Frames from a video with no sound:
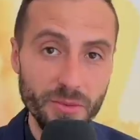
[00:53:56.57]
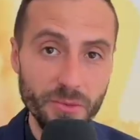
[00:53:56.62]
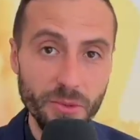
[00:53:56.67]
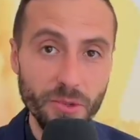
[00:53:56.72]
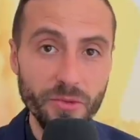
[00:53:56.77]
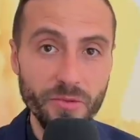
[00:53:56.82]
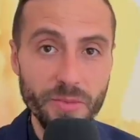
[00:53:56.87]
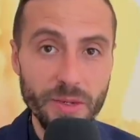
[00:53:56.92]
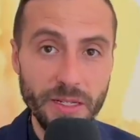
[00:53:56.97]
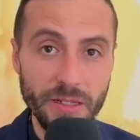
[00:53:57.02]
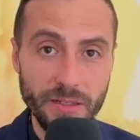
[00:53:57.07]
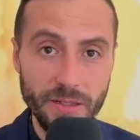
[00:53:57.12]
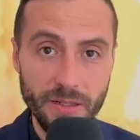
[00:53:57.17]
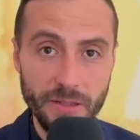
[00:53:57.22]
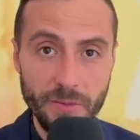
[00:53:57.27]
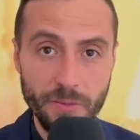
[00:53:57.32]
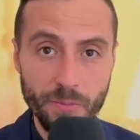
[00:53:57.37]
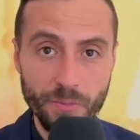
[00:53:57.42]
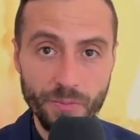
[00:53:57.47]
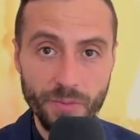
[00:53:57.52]
movement
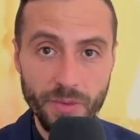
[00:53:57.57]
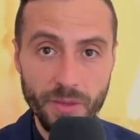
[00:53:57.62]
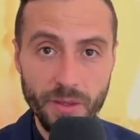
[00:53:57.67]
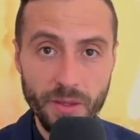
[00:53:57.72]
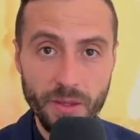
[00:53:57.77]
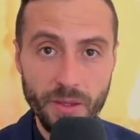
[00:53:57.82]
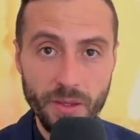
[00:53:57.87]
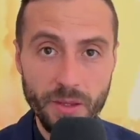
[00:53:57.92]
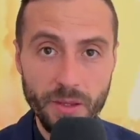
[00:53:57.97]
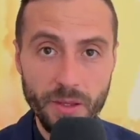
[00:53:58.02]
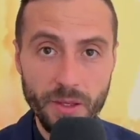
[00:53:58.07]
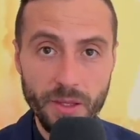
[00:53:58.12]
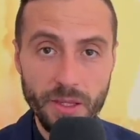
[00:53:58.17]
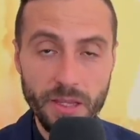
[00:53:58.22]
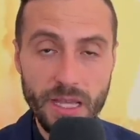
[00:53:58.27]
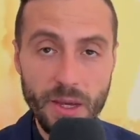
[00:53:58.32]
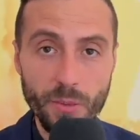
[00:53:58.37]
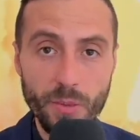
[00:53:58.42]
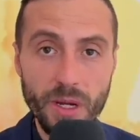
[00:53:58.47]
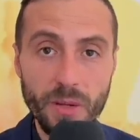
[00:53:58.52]

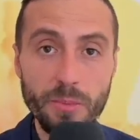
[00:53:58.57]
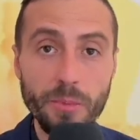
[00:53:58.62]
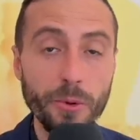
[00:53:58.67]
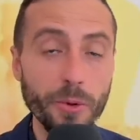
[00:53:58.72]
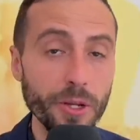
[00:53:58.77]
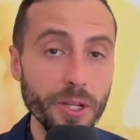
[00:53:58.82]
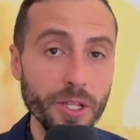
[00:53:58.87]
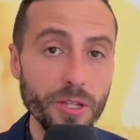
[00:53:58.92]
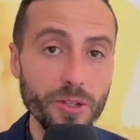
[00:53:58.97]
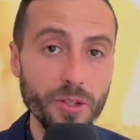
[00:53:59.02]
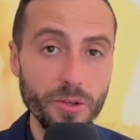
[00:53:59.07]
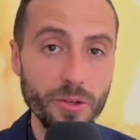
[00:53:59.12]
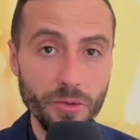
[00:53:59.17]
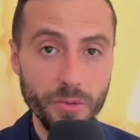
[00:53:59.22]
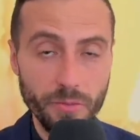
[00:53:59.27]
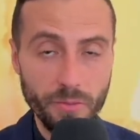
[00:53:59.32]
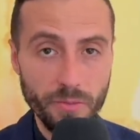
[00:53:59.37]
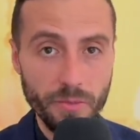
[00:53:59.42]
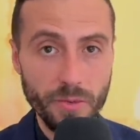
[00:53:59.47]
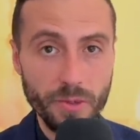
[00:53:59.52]
that we are pointing to
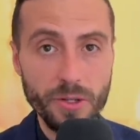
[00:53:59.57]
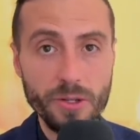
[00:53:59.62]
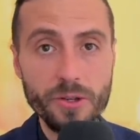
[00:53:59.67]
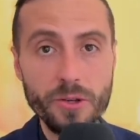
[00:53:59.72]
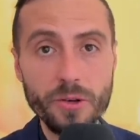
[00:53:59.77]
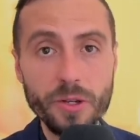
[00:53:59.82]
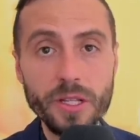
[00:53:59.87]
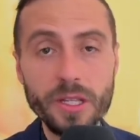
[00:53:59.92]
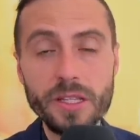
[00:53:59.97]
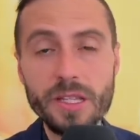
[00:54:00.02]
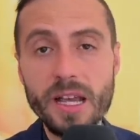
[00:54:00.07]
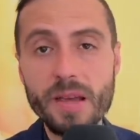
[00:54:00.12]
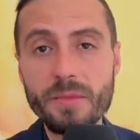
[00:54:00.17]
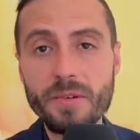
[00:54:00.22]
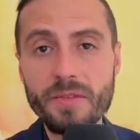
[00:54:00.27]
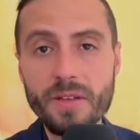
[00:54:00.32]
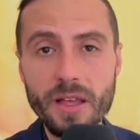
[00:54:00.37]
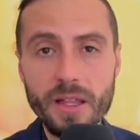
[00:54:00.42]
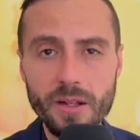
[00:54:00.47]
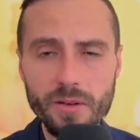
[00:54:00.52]
during the time
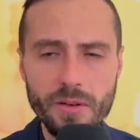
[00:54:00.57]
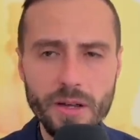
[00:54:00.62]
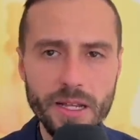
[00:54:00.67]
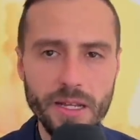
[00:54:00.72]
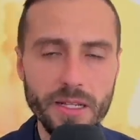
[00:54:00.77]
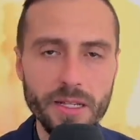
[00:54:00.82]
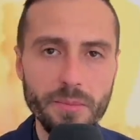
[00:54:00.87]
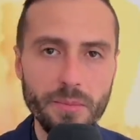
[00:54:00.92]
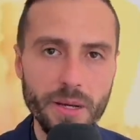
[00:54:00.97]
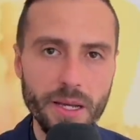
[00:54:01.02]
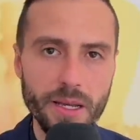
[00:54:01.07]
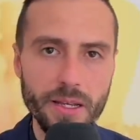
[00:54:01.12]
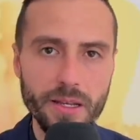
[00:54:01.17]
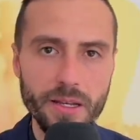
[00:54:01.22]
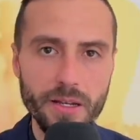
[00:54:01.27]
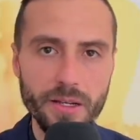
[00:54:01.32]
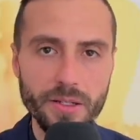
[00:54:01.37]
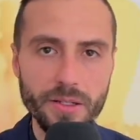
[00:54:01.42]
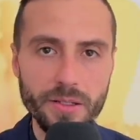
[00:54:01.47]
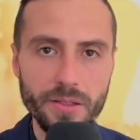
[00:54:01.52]
of Ellen White and the
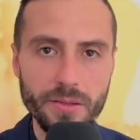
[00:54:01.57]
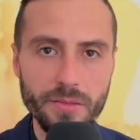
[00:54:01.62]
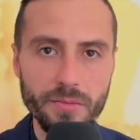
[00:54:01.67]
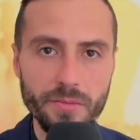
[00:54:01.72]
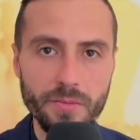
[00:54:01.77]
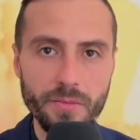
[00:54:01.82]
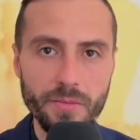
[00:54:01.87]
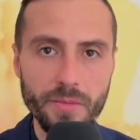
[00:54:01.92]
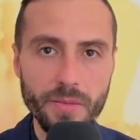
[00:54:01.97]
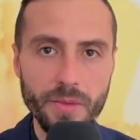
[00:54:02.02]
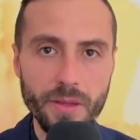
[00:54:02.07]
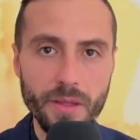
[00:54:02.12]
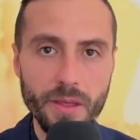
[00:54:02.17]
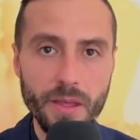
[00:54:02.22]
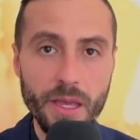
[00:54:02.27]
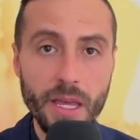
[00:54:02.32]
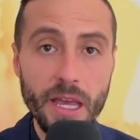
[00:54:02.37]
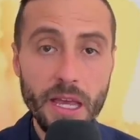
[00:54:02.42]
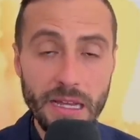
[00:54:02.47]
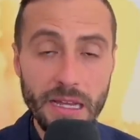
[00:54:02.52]
pioneers.
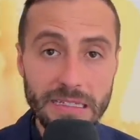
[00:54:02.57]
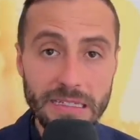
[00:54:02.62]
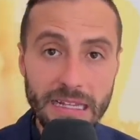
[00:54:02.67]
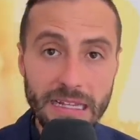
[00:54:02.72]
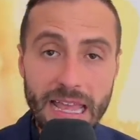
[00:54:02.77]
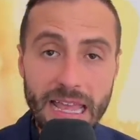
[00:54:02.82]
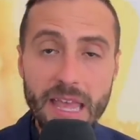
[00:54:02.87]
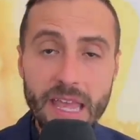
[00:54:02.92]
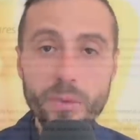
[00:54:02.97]
Today,